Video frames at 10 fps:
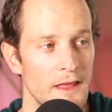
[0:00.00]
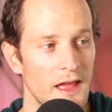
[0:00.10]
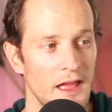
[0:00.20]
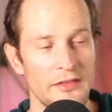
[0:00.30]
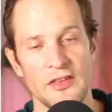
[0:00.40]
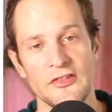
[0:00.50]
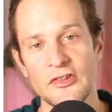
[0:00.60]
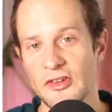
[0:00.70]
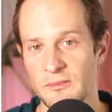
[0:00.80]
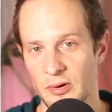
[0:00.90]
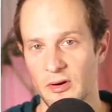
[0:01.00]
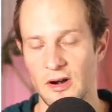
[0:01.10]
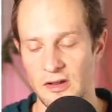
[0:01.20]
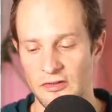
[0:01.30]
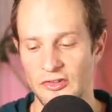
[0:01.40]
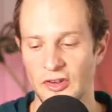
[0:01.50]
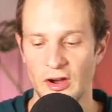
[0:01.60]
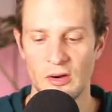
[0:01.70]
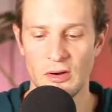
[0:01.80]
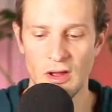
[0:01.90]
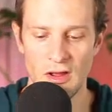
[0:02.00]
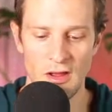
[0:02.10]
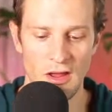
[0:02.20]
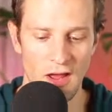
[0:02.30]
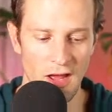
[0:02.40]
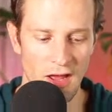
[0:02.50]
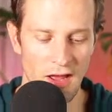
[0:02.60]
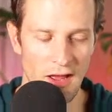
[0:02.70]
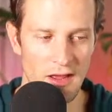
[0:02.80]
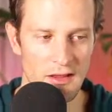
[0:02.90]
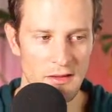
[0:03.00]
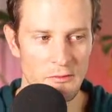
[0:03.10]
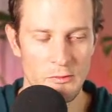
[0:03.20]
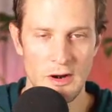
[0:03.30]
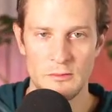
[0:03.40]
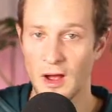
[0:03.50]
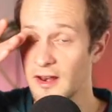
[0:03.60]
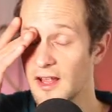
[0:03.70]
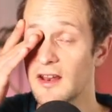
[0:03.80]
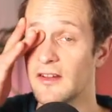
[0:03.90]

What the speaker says: And this is important. So we're running an